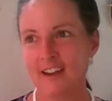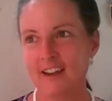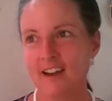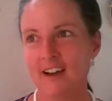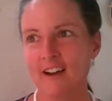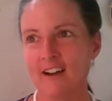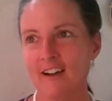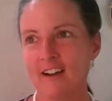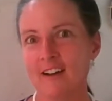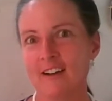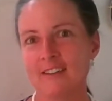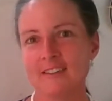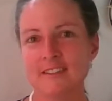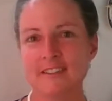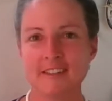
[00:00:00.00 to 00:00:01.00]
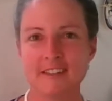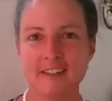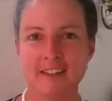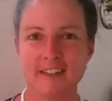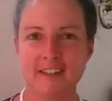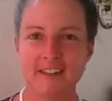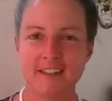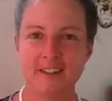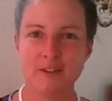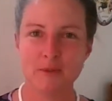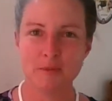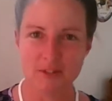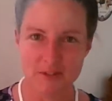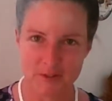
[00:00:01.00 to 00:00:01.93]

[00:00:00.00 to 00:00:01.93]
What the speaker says: a hot and sunny and humid